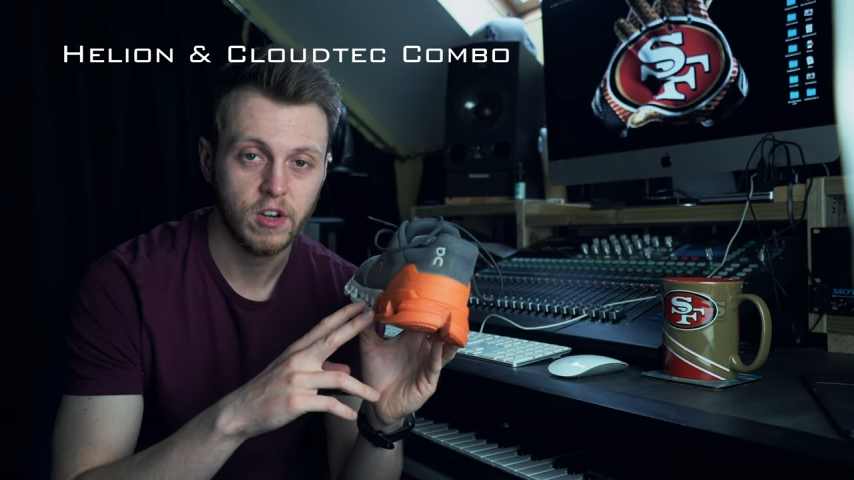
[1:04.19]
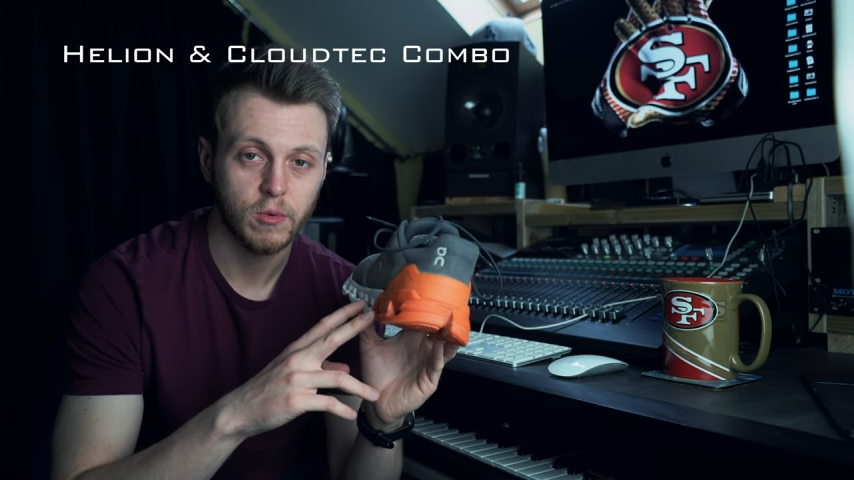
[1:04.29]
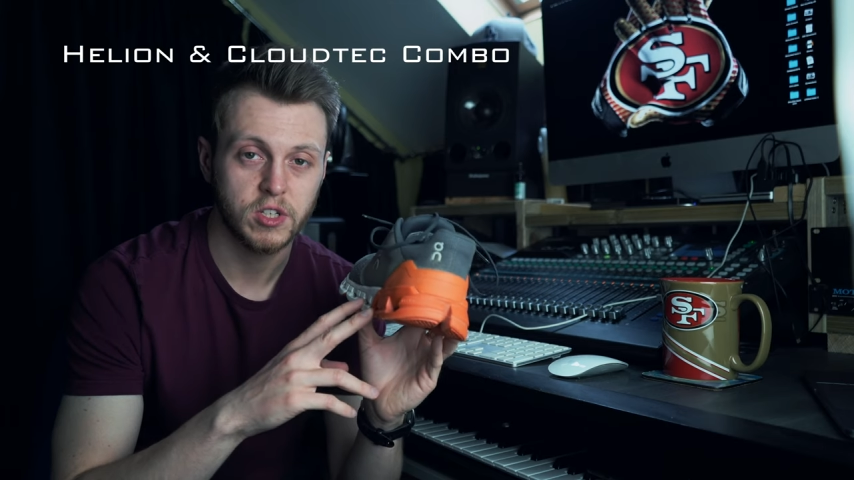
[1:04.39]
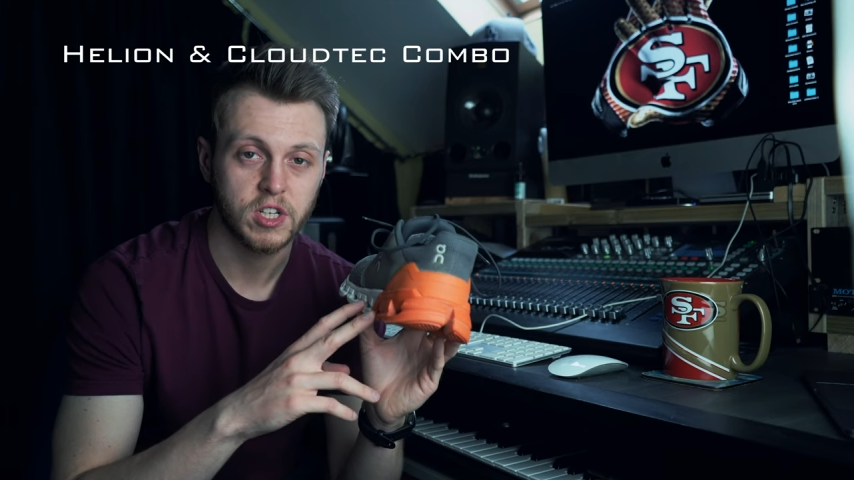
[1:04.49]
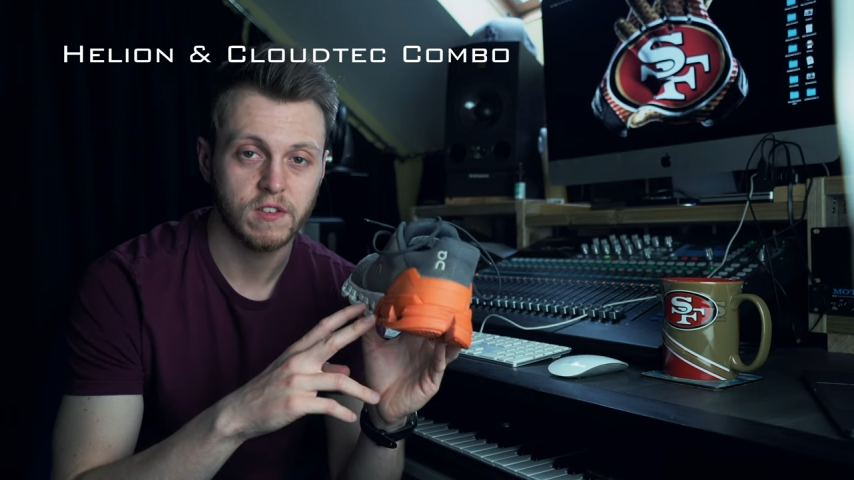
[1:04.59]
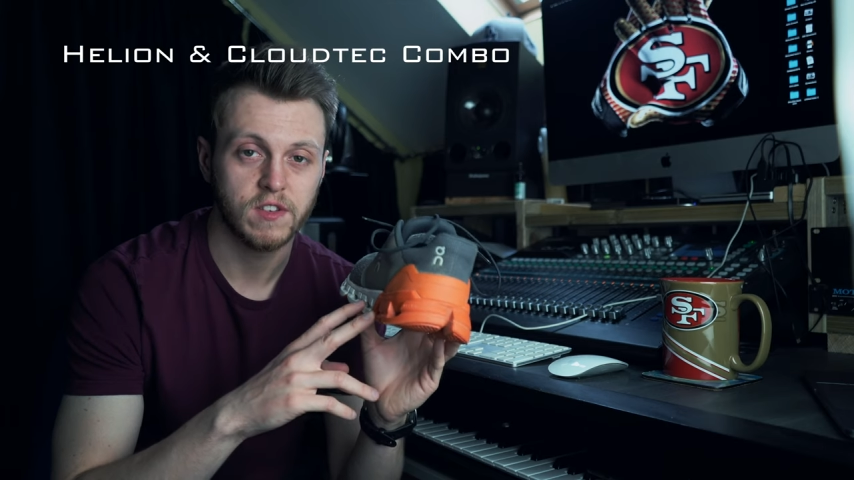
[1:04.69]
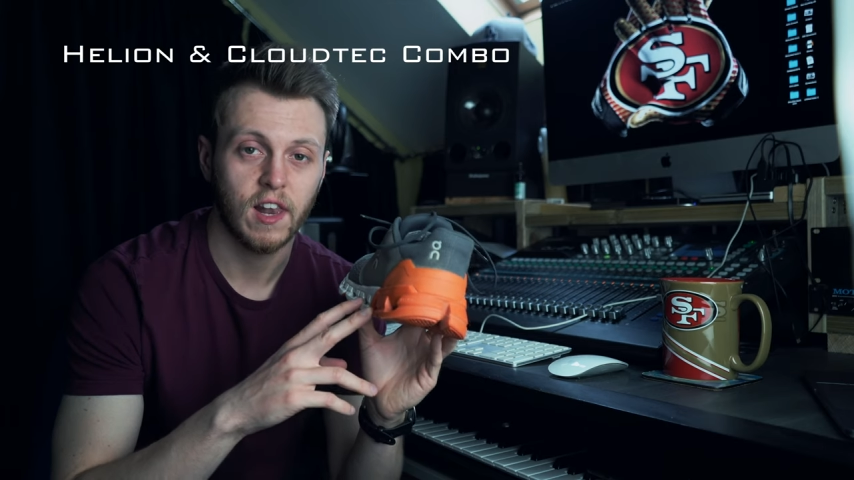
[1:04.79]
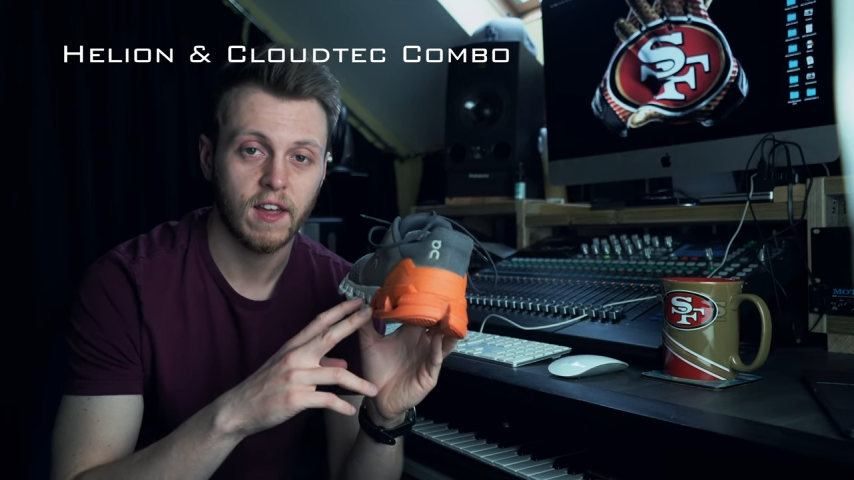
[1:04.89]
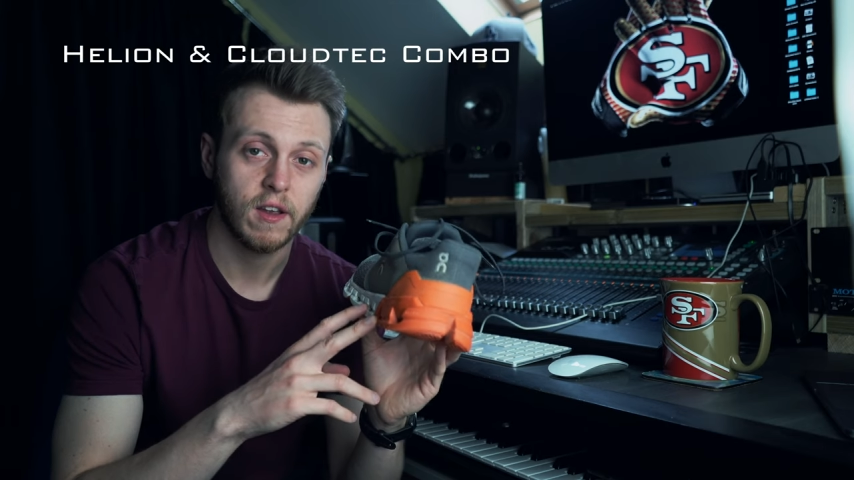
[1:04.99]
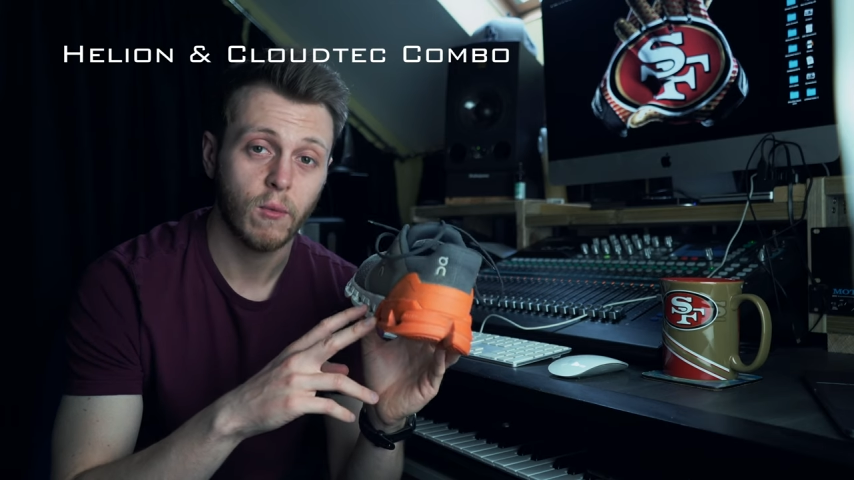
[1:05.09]
which gives
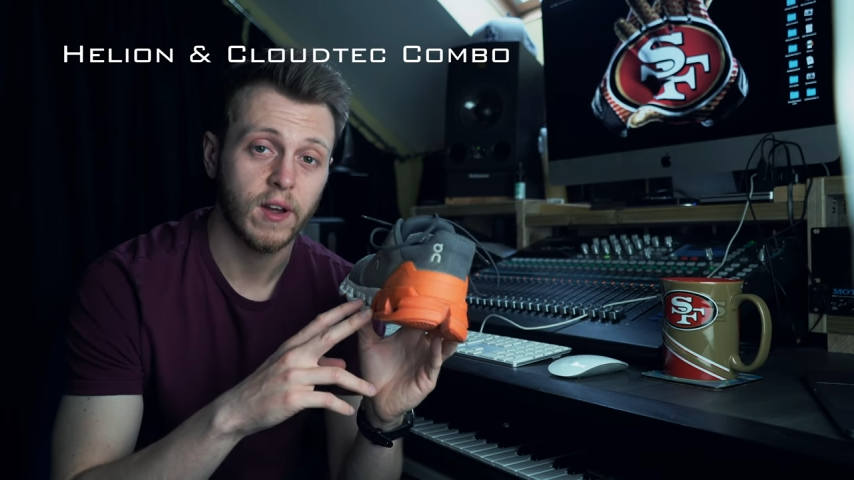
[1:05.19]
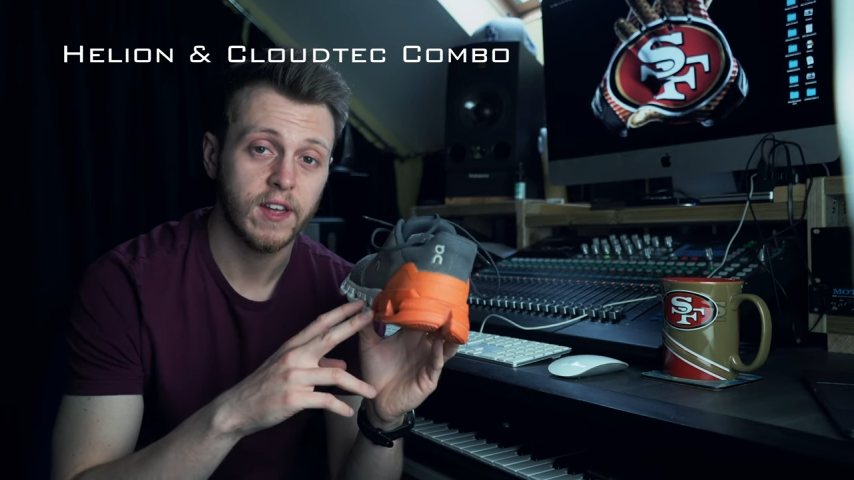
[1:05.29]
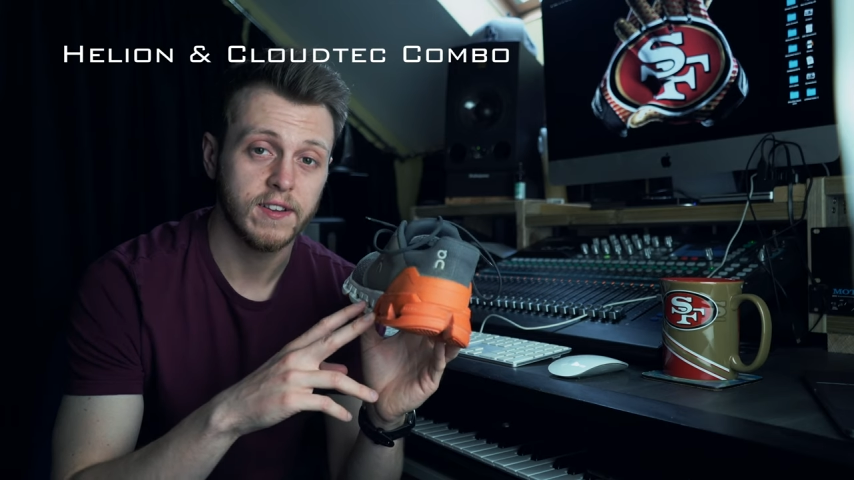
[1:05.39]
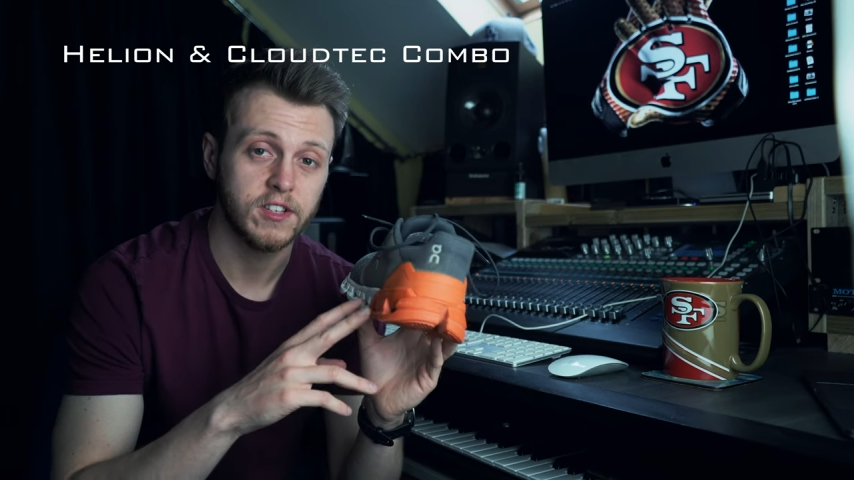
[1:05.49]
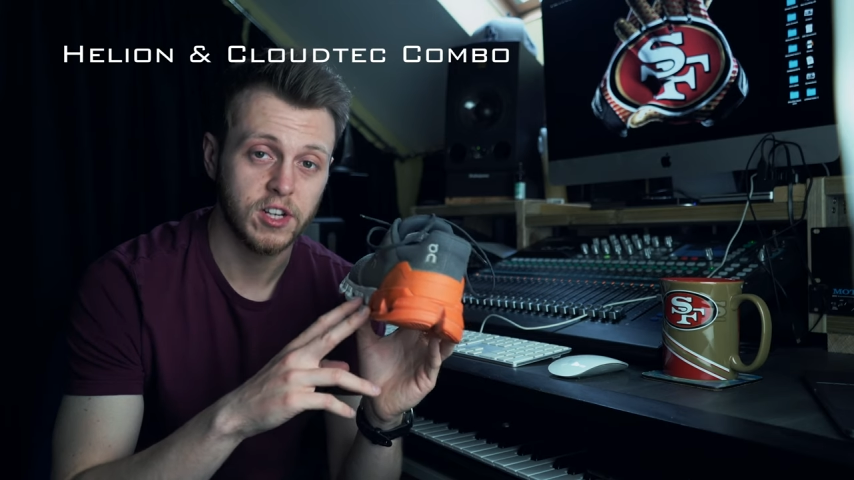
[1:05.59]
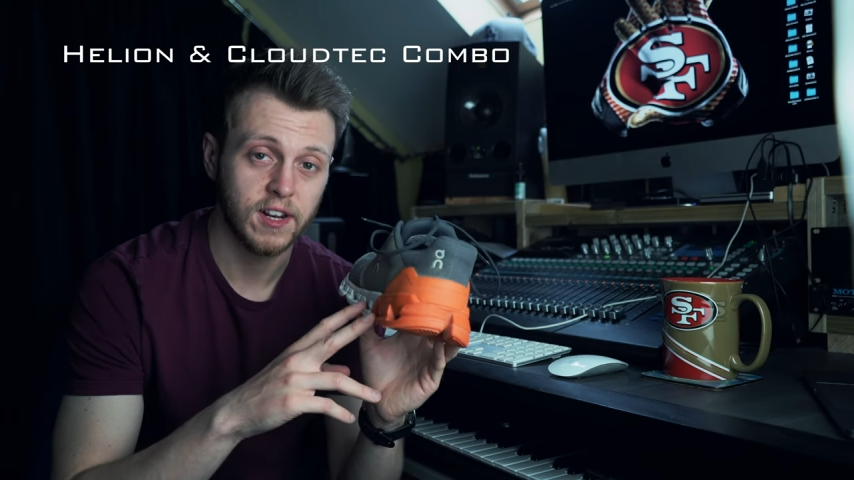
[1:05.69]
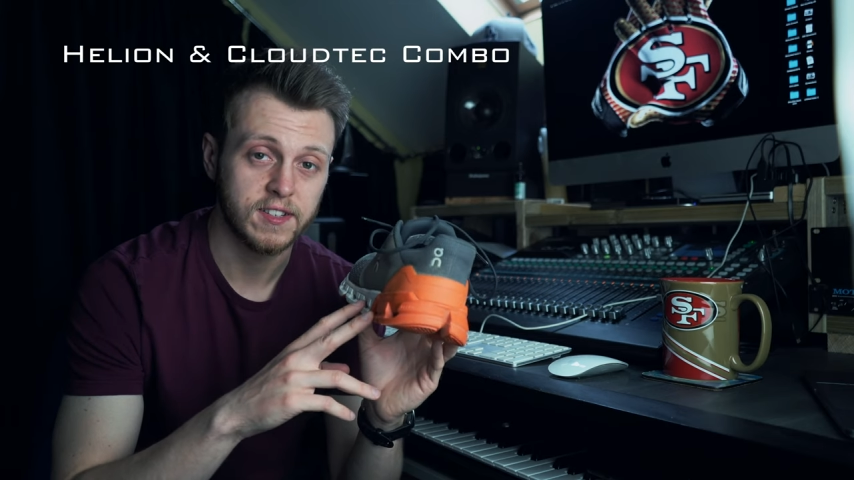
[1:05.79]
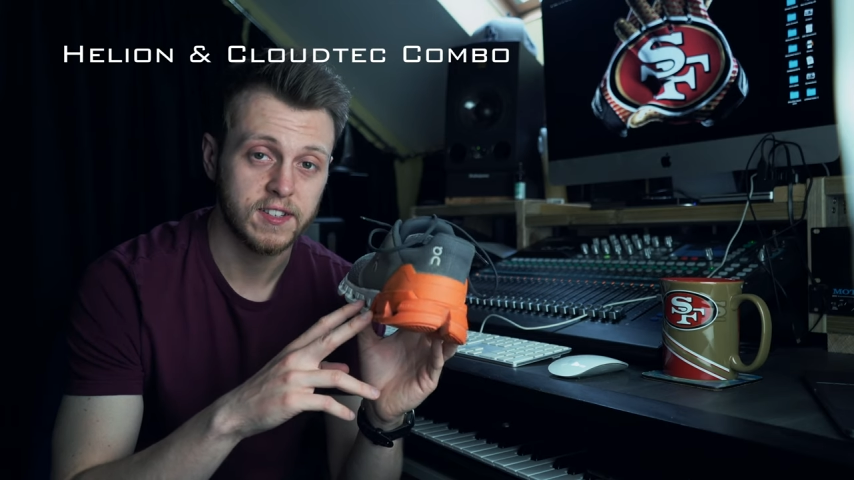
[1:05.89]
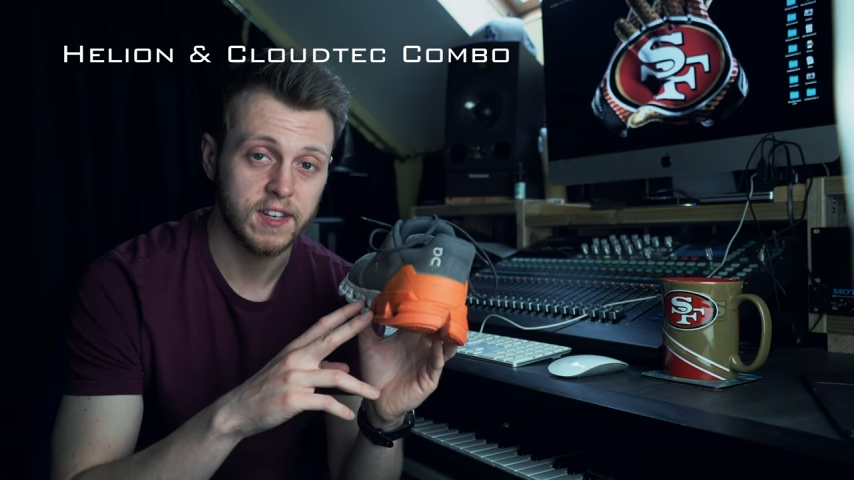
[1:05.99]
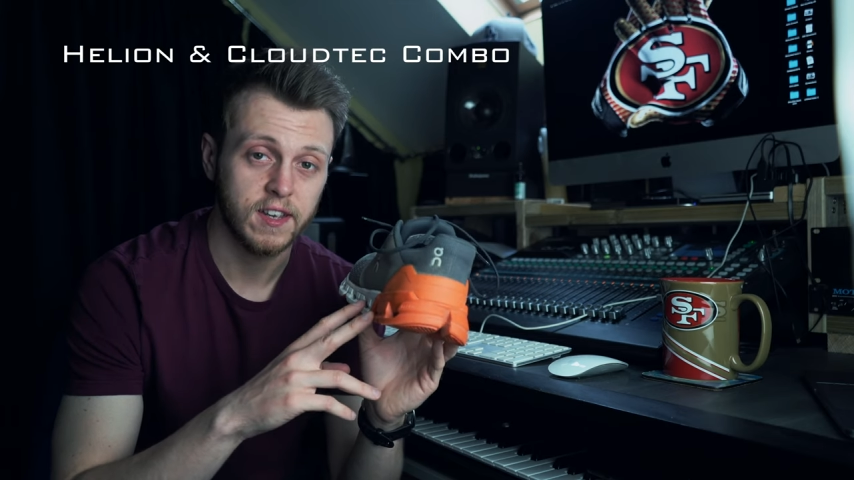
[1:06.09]
lightweight
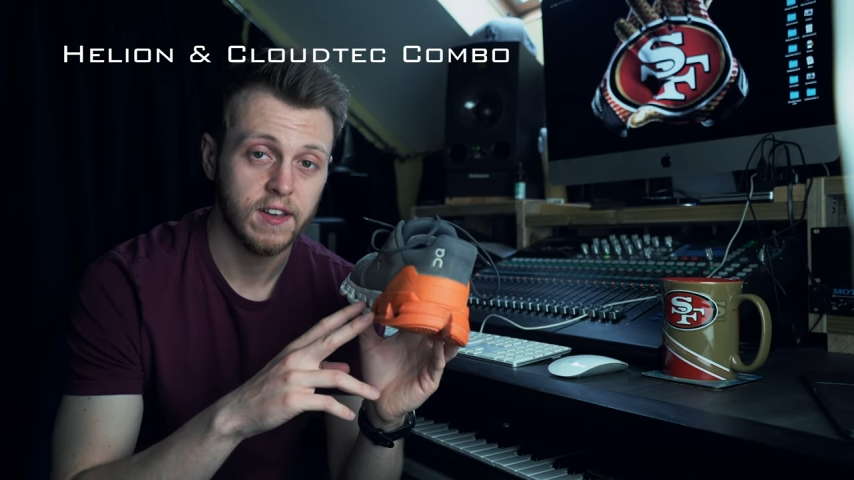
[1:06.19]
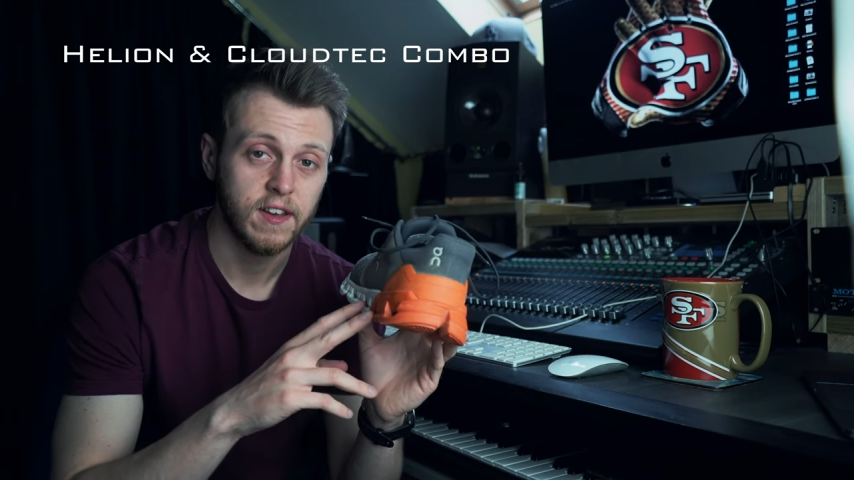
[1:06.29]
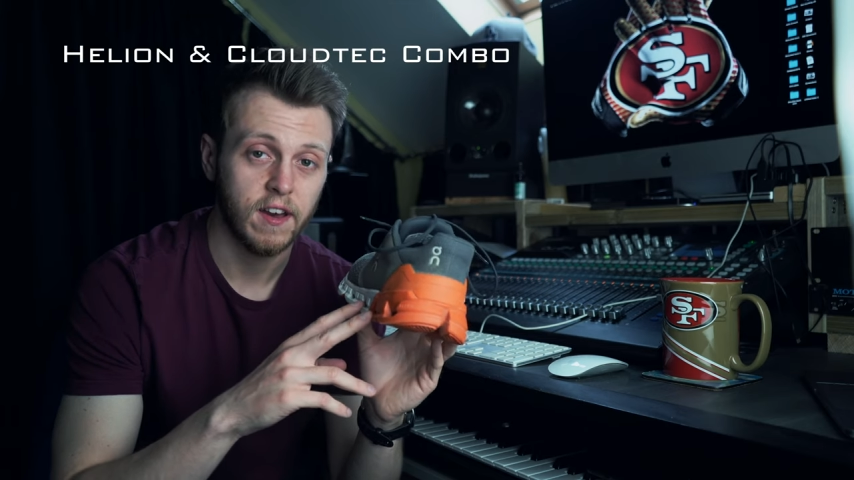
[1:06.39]
agility